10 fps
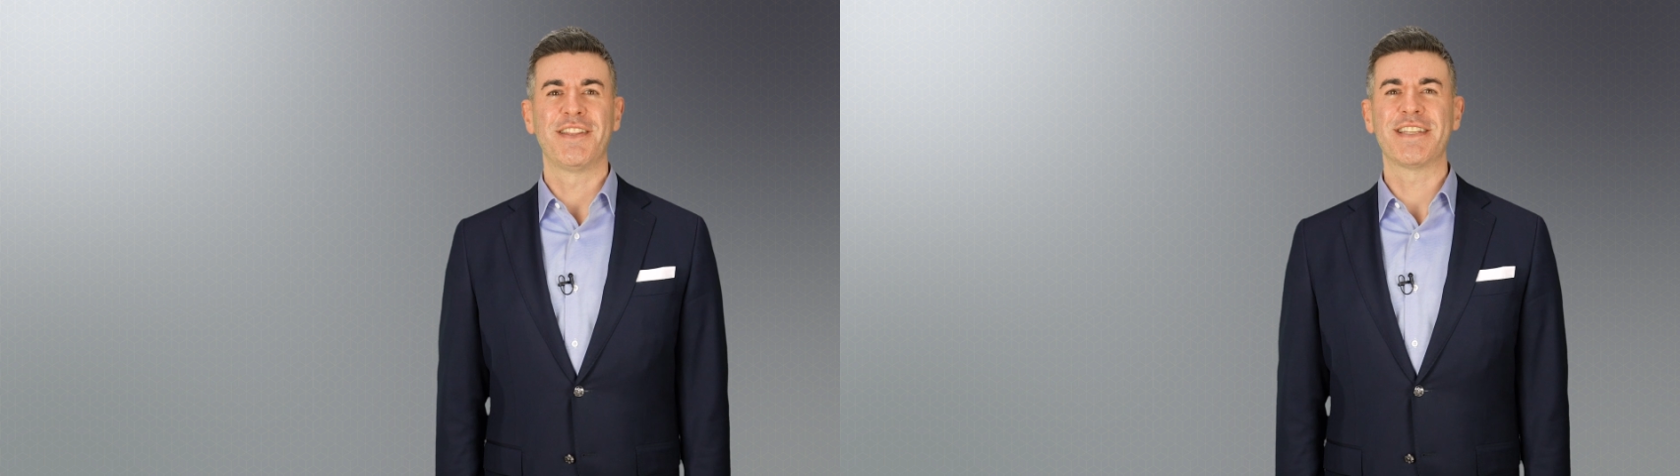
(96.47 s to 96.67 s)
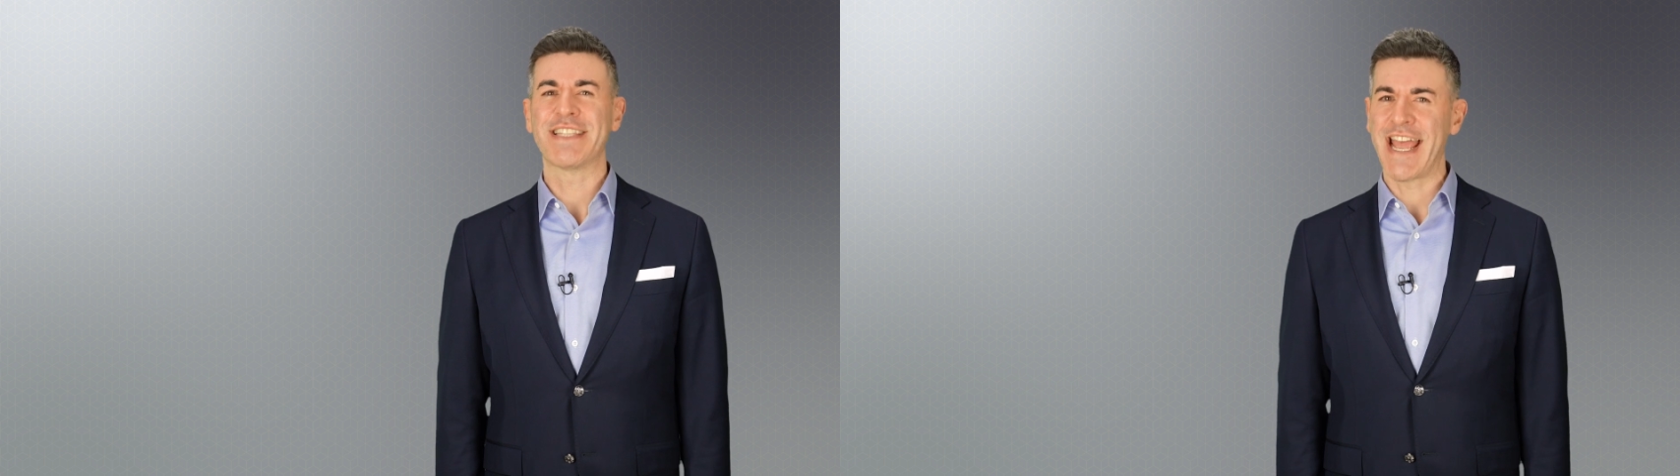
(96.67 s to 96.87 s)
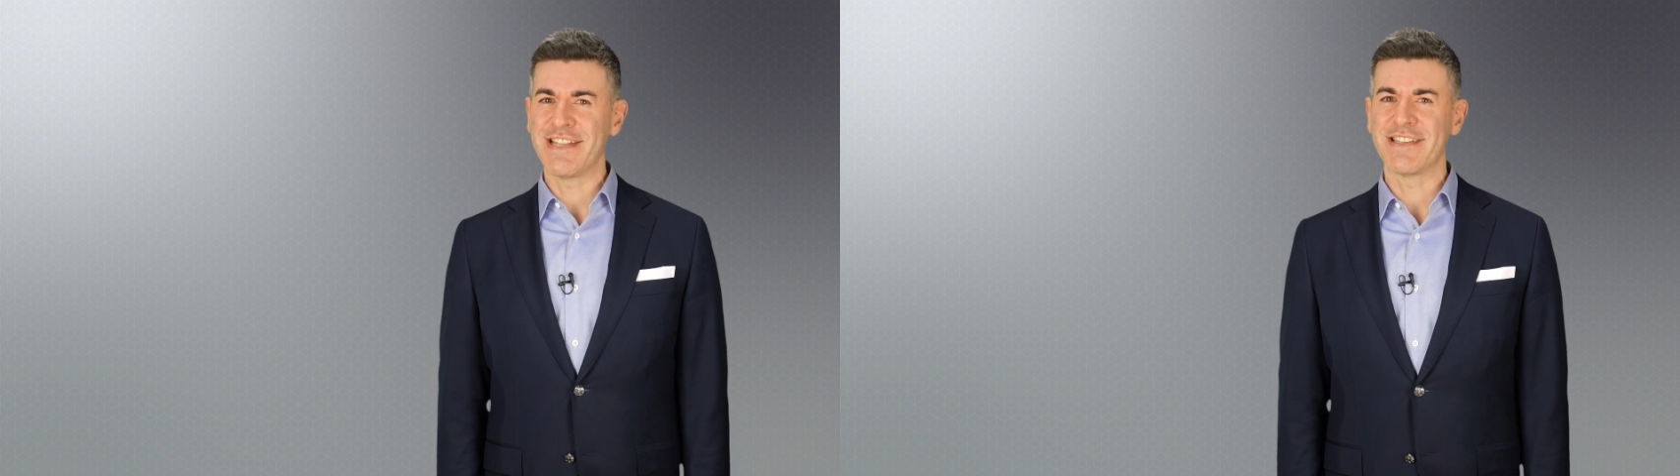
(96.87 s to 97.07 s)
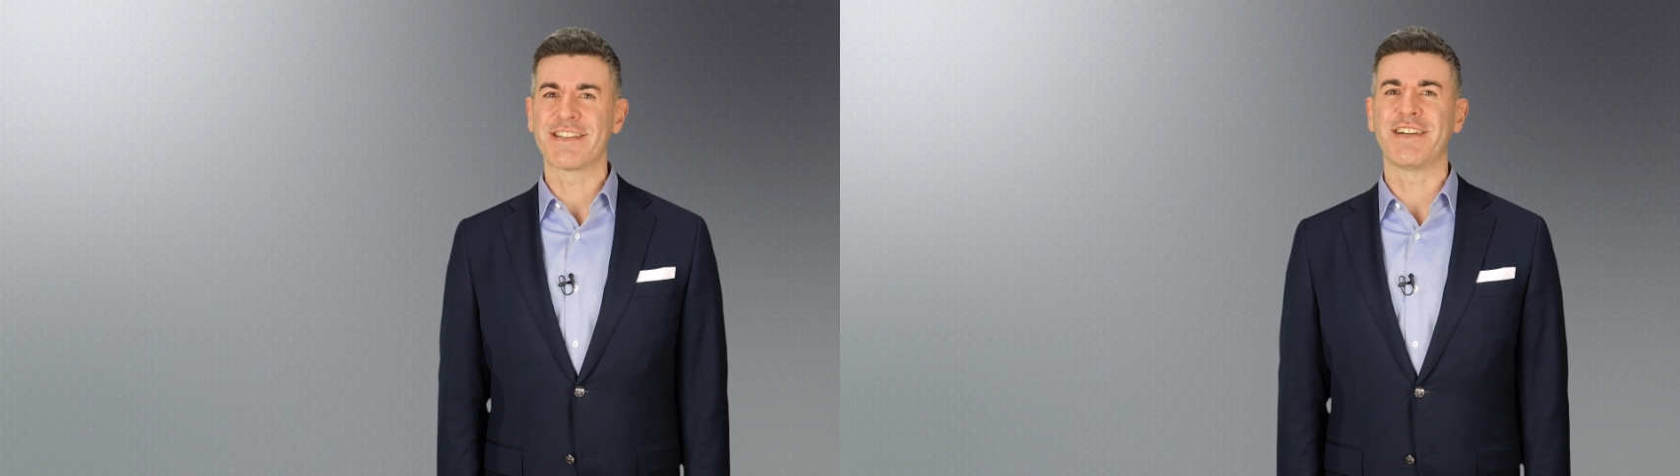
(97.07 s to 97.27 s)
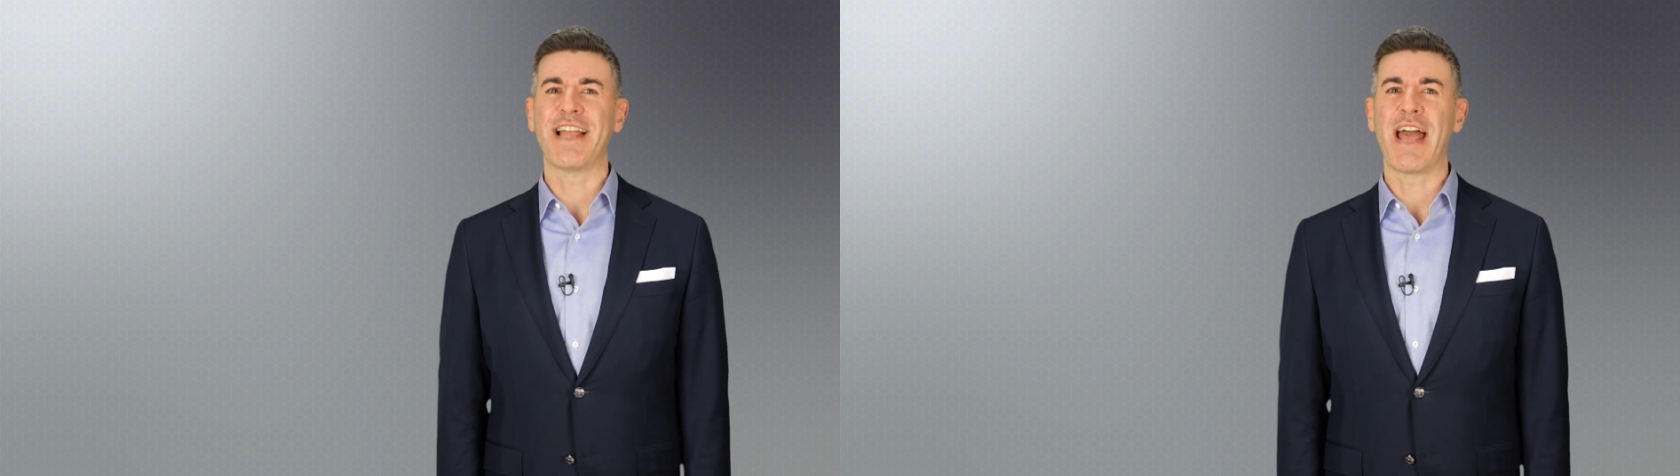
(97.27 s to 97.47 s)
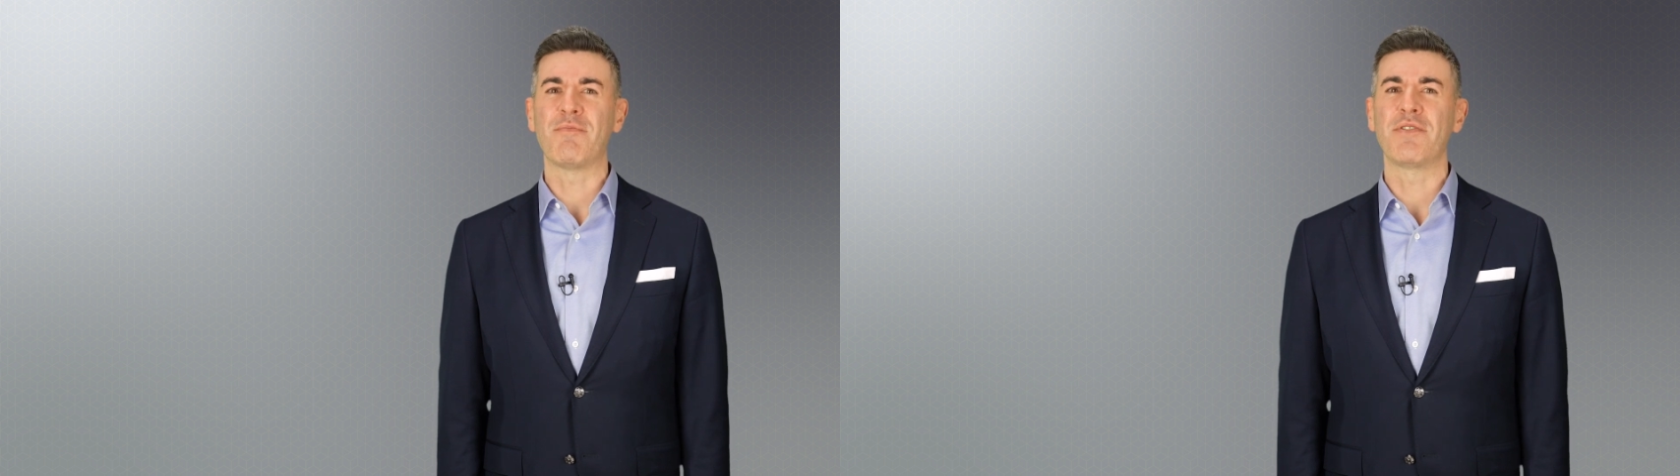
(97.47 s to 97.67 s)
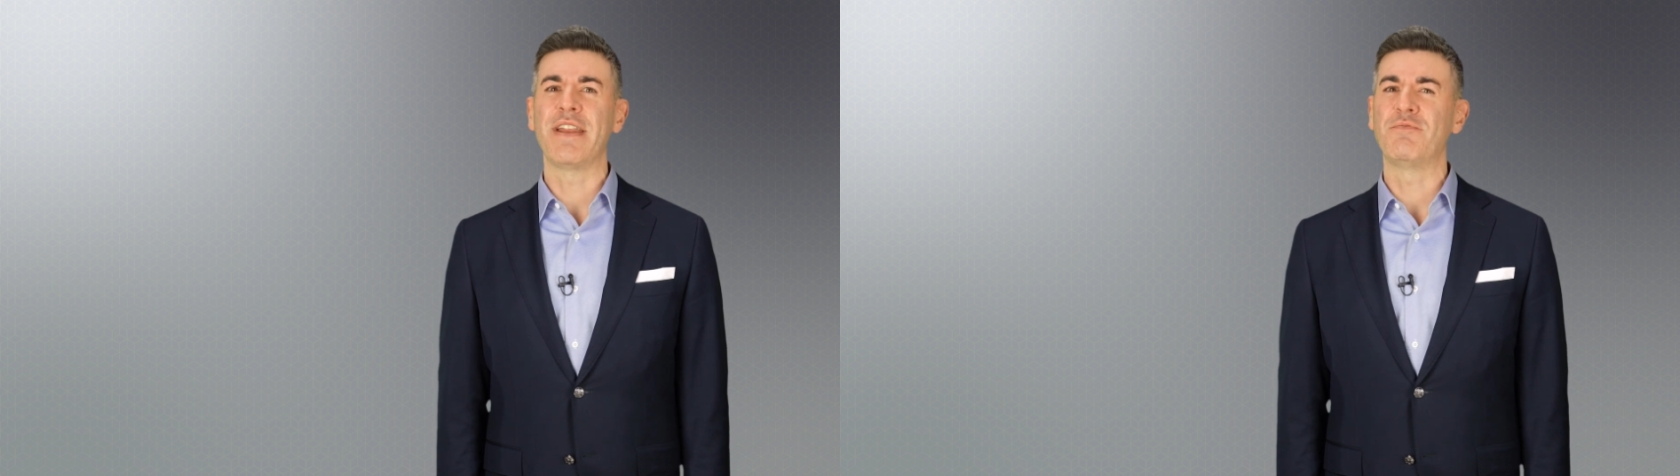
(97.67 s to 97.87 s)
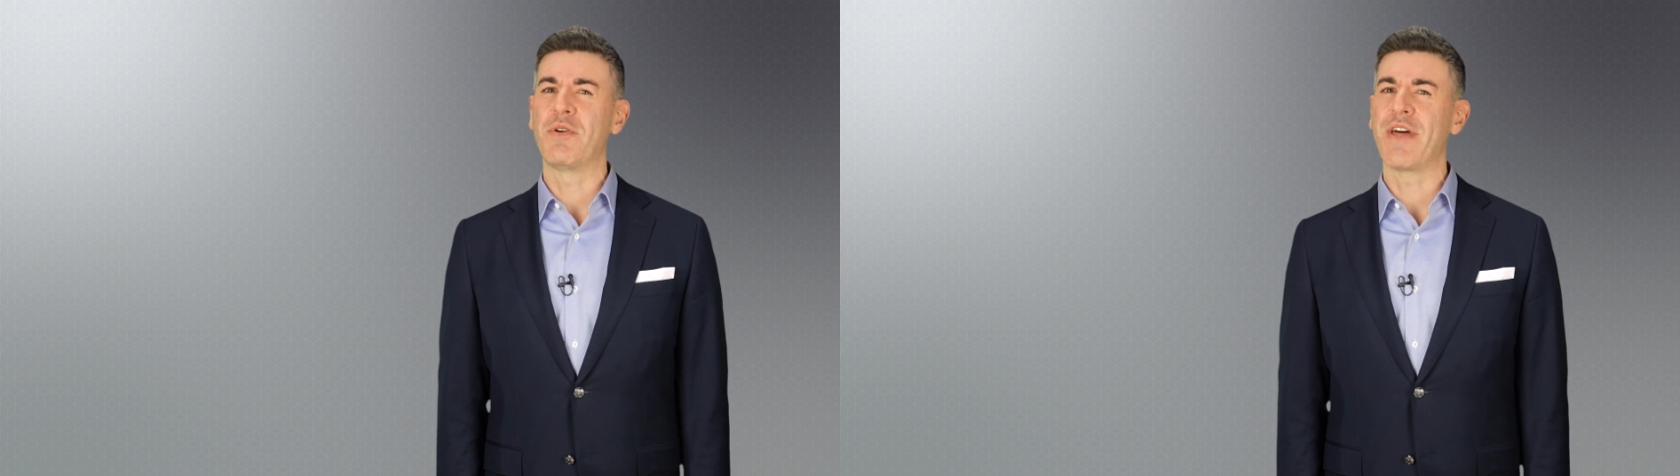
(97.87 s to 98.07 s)
the scientists
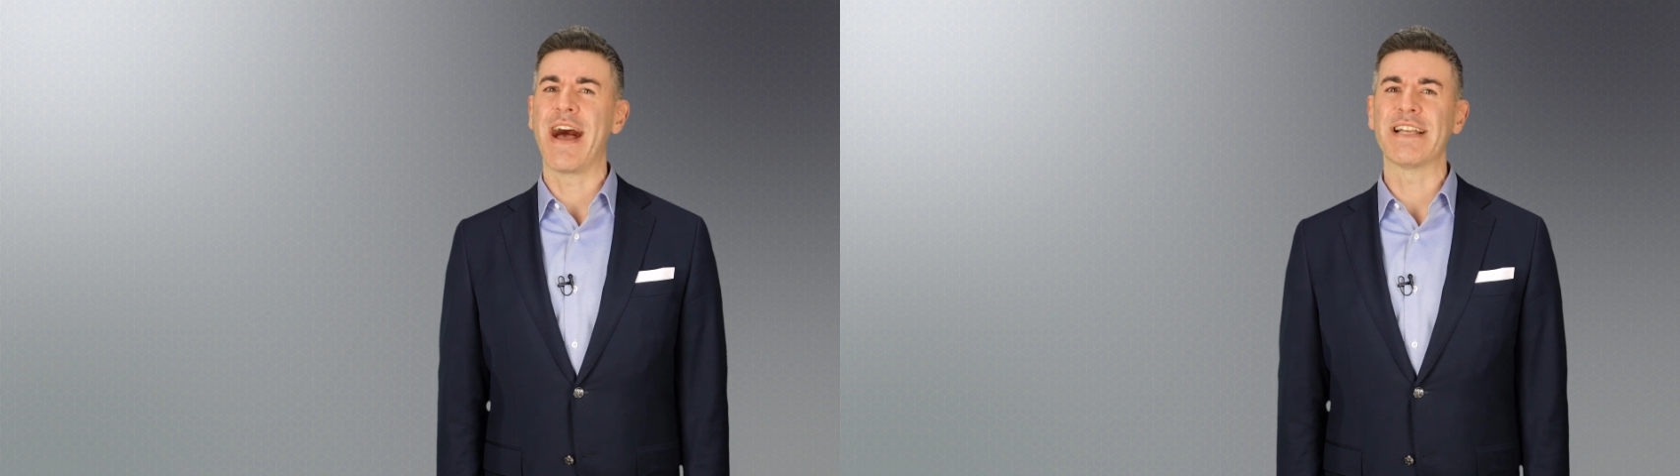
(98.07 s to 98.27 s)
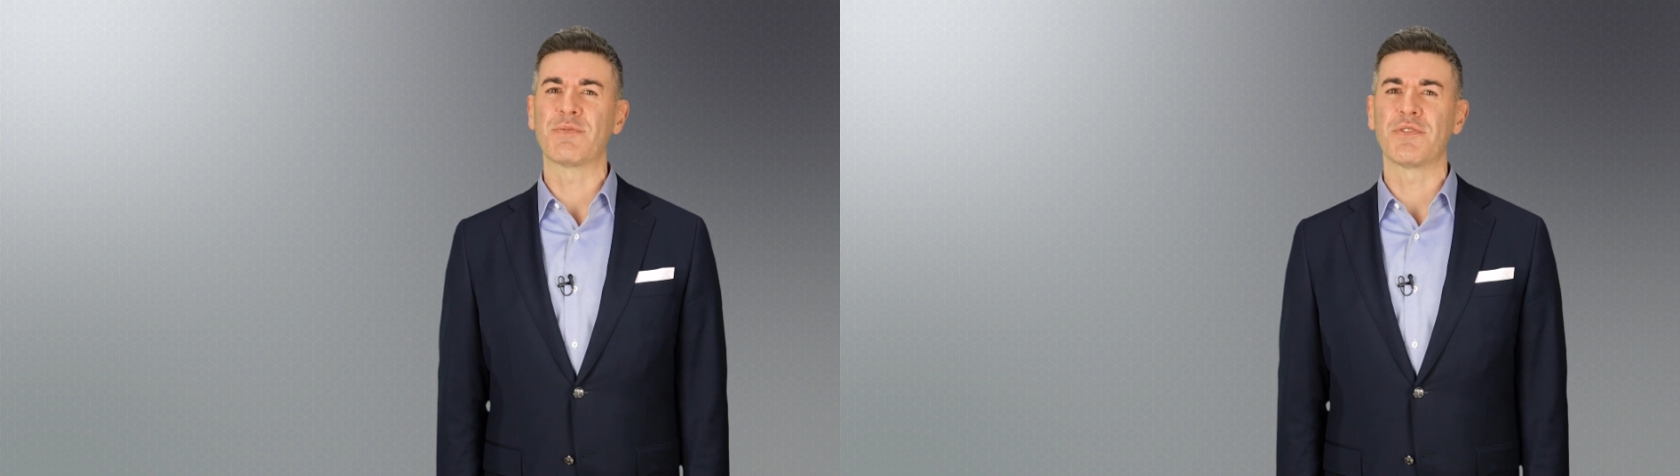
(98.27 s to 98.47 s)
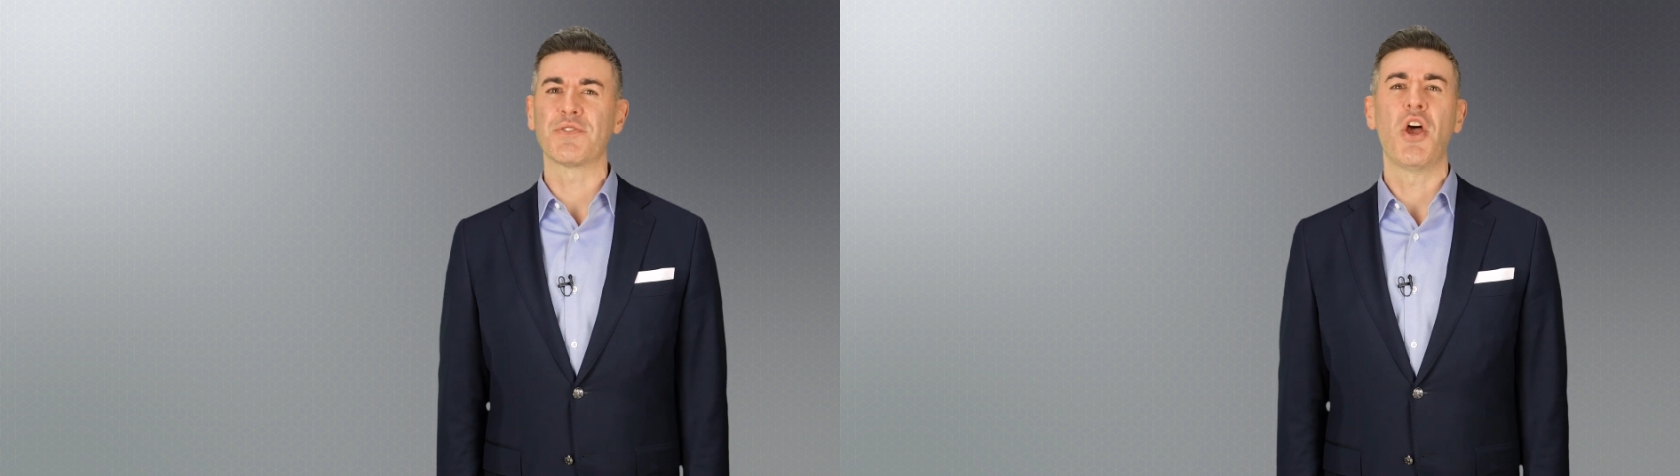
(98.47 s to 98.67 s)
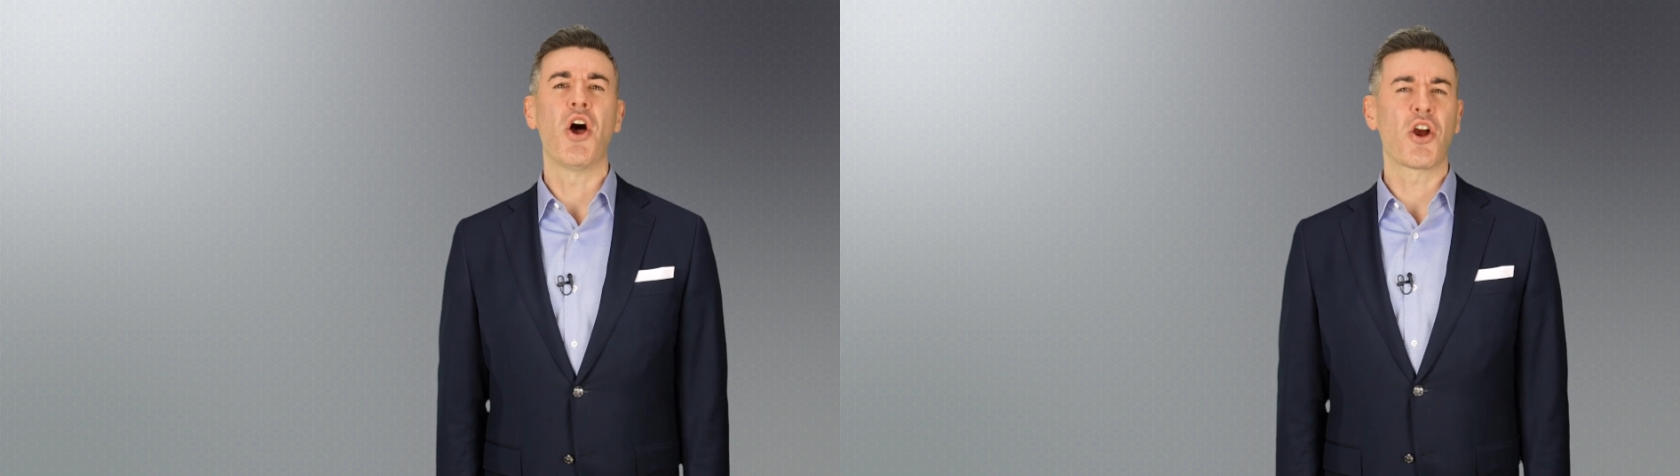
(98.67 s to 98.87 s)
collaborated with hospitals